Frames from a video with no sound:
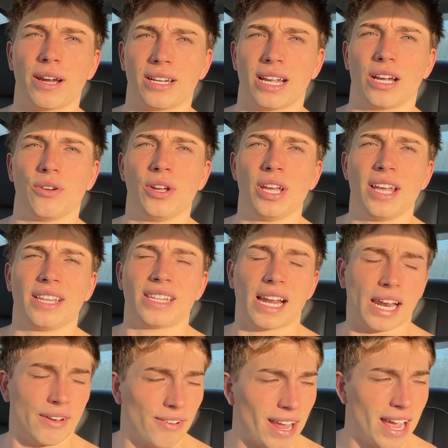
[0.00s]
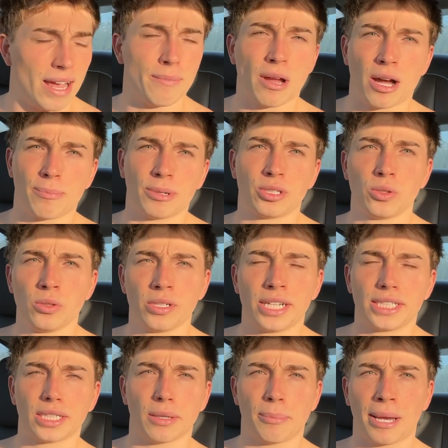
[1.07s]
now that have had
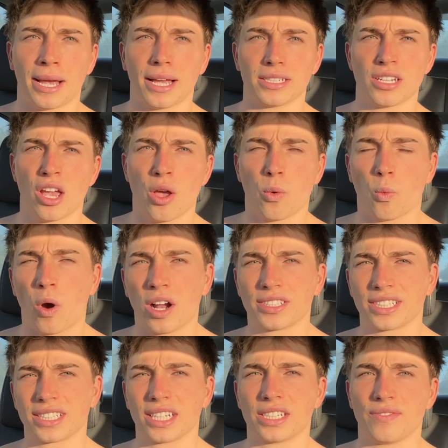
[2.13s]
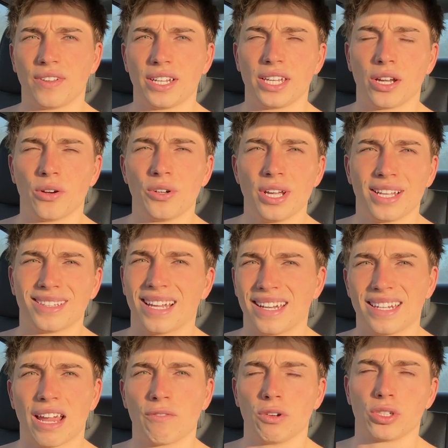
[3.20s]
opportunities in the past watching this video that
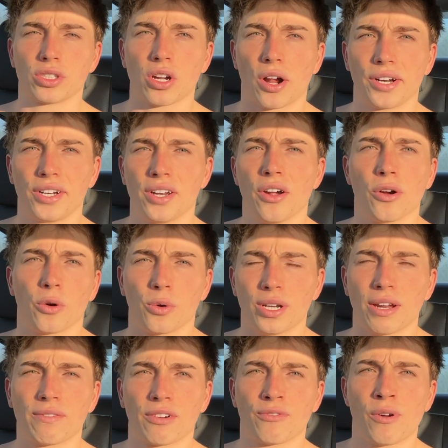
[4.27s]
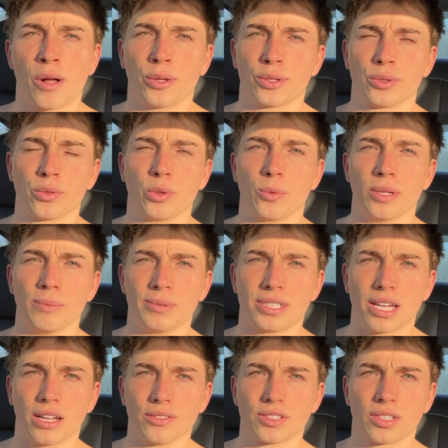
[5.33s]
never started or never followed through with
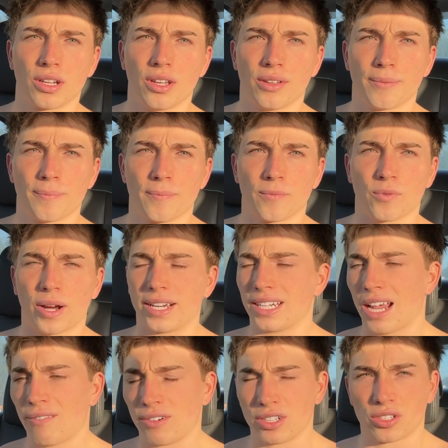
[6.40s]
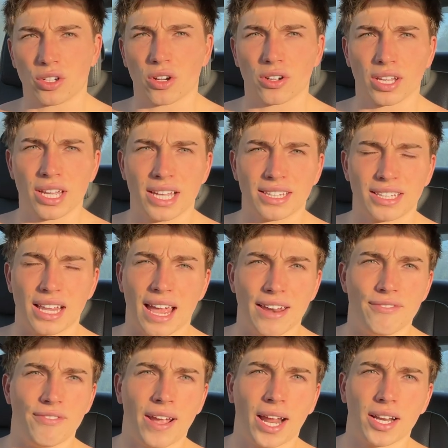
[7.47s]
themselves. Right? Never took
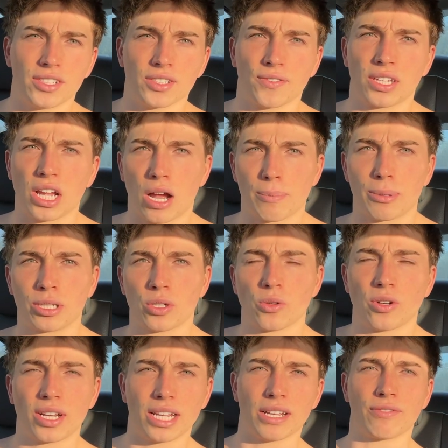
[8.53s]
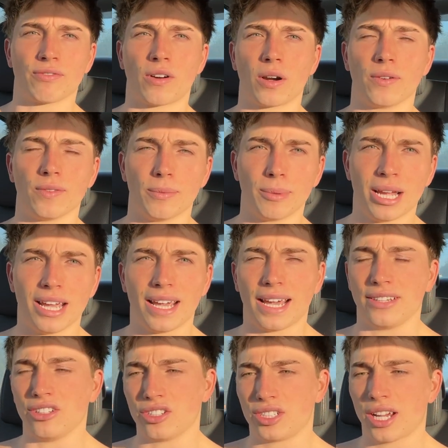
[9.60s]
advantage of the opportunity in front of them,
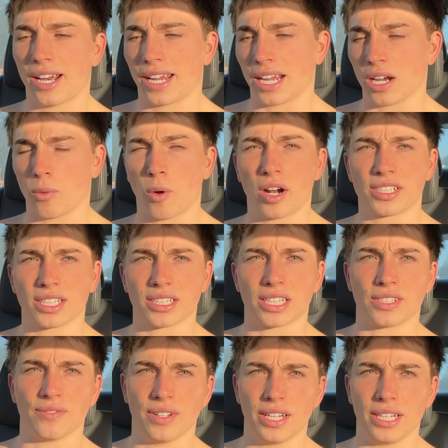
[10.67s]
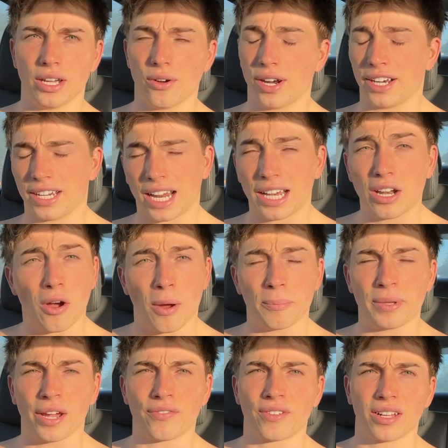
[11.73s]
and they're sitting here watching this video, and I know I'm
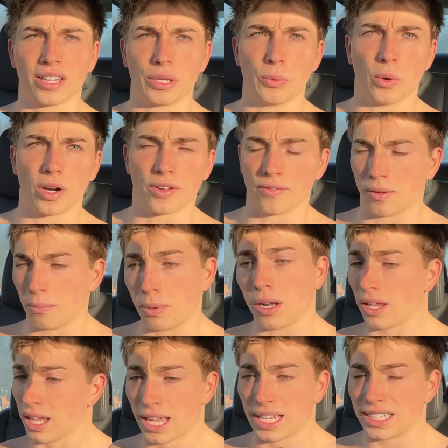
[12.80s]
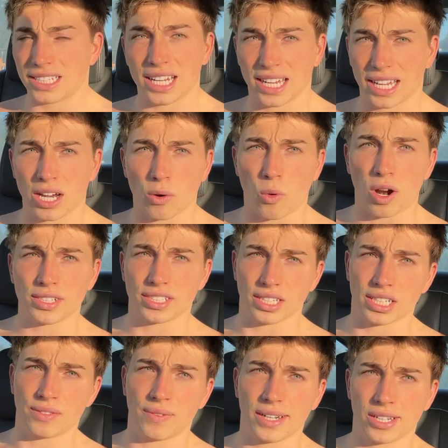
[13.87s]
definitely one of them, but sitting here watching
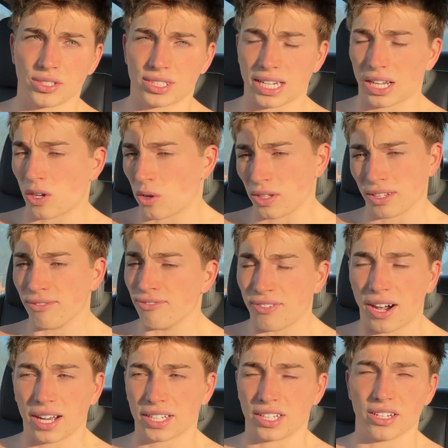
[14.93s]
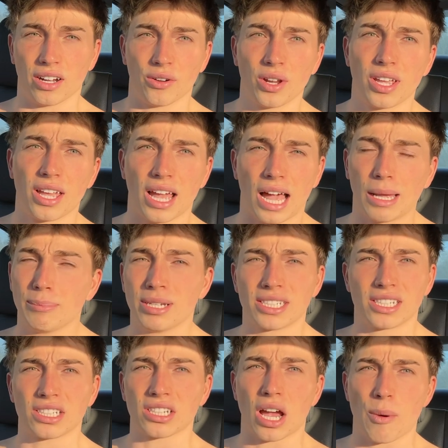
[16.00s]
this video saying, holy fuck, I missed
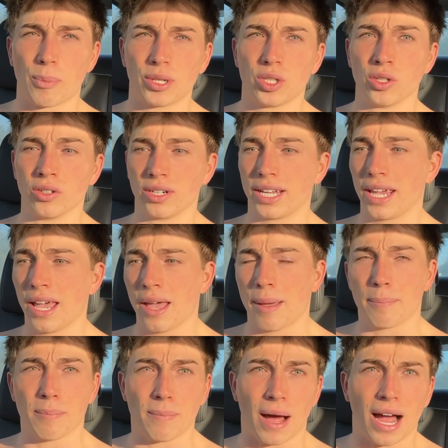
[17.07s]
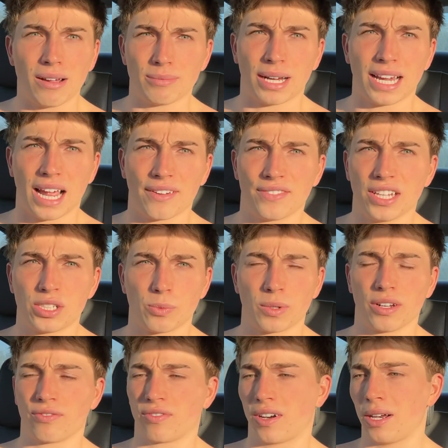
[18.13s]
this opportunity. I might have this one in
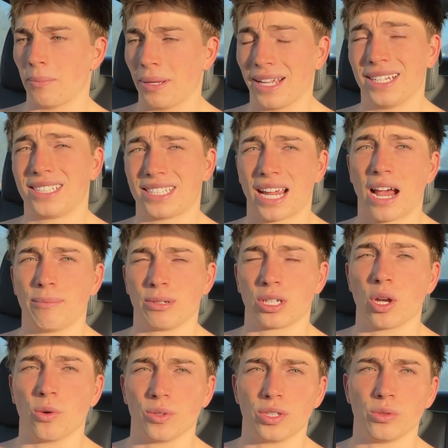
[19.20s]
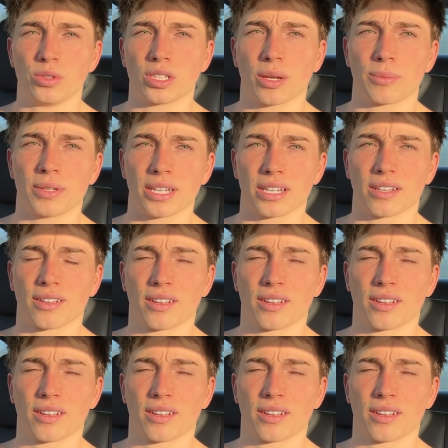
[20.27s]
front of me. It's time to go and do something.